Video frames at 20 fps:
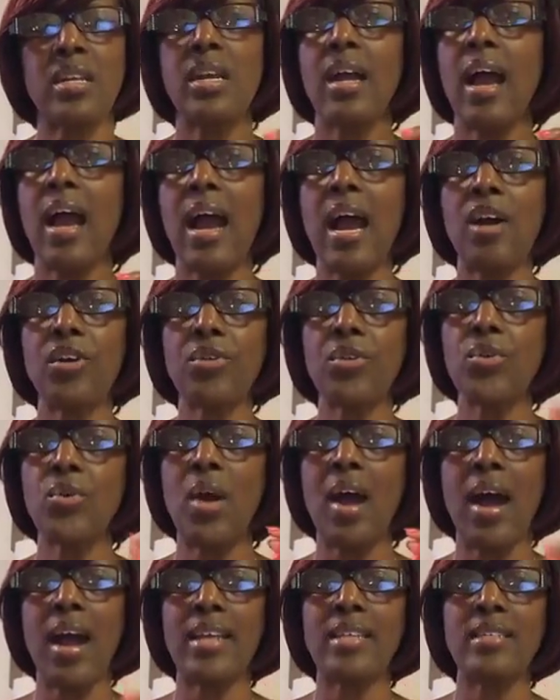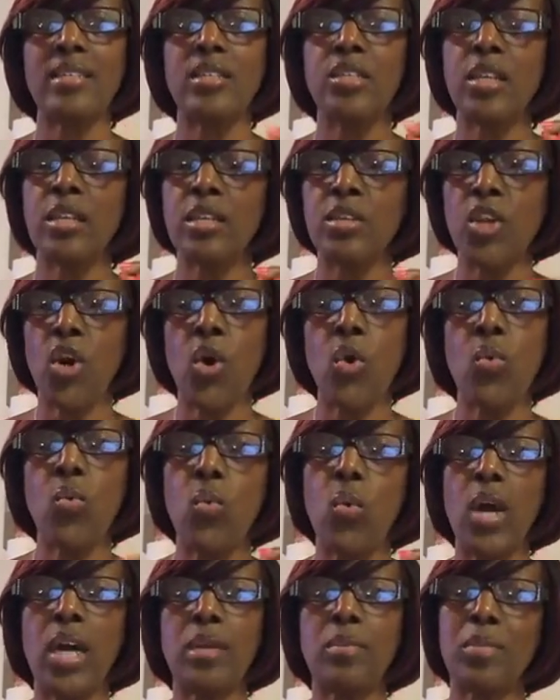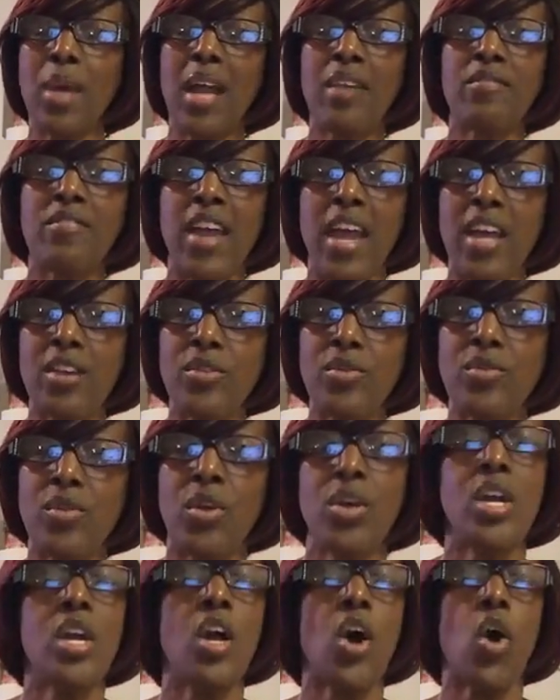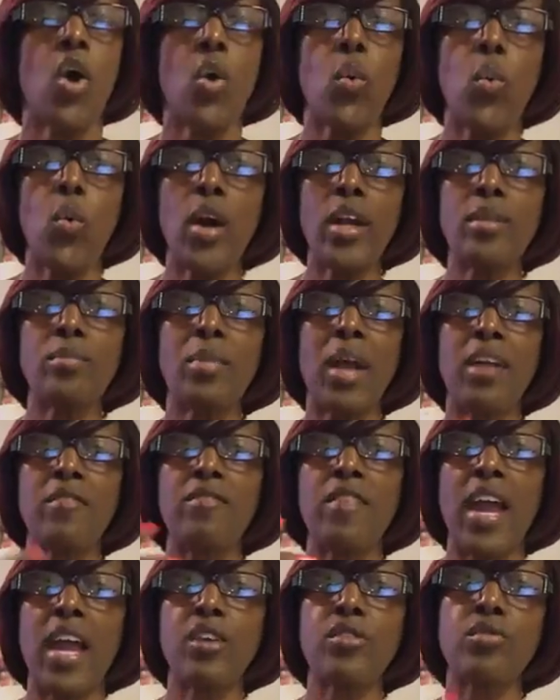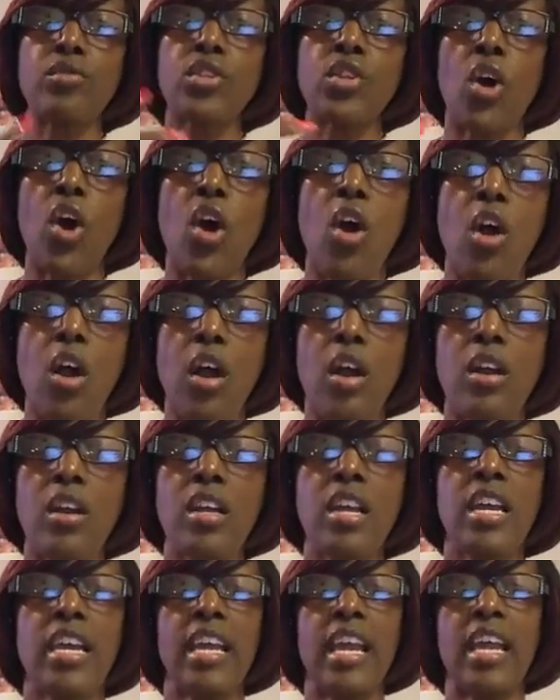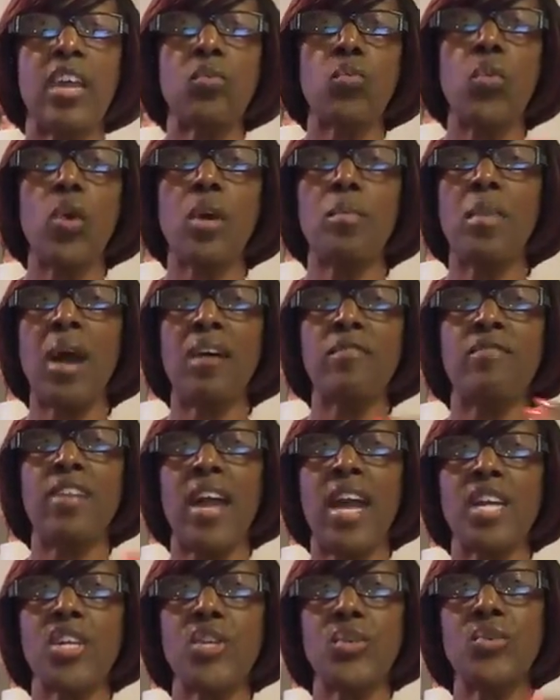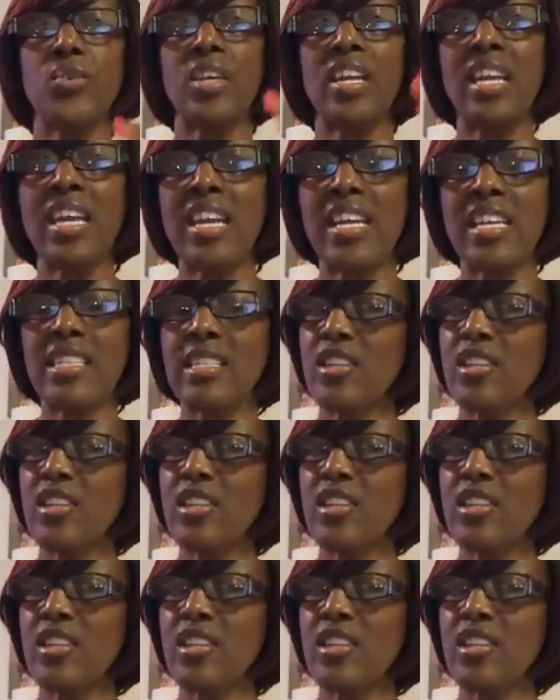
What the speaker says: How do I know what my value or what my values are and what my value is?